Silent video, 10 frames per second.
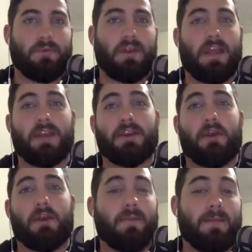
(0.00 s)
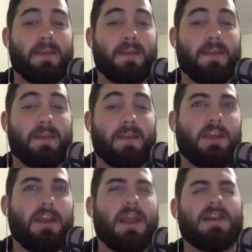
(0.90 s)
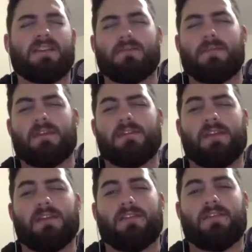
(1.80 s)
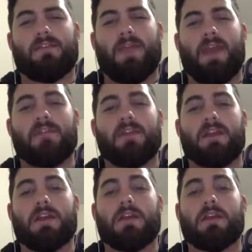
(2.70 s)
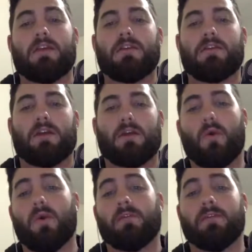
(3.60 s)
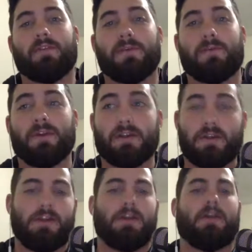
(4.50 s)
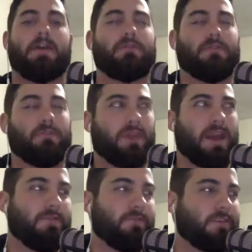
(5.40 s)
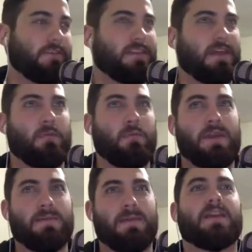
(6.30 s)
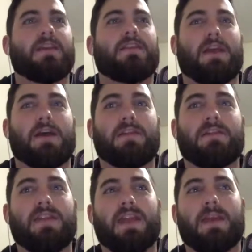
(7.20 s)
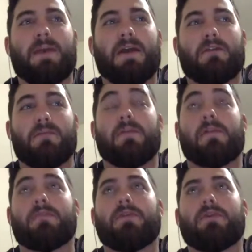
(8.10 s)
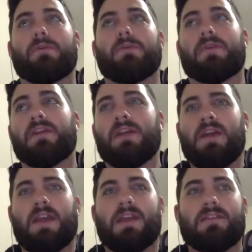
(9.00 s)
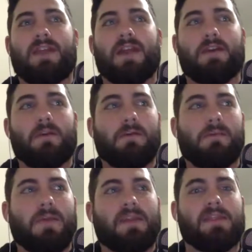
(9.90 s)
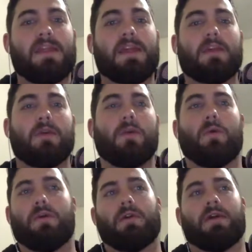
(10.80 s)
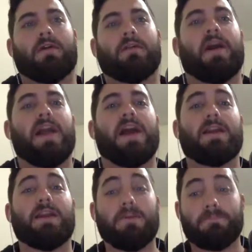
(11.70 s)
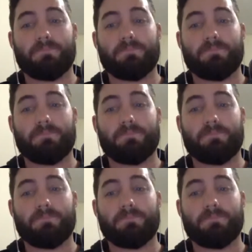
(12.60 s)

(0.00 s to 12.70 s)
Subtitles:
it may be interesting, it doesn't make sense to have it in the core of a framework. So kind of something that we've been thinking about moving forward with is how can we make the core of Ionic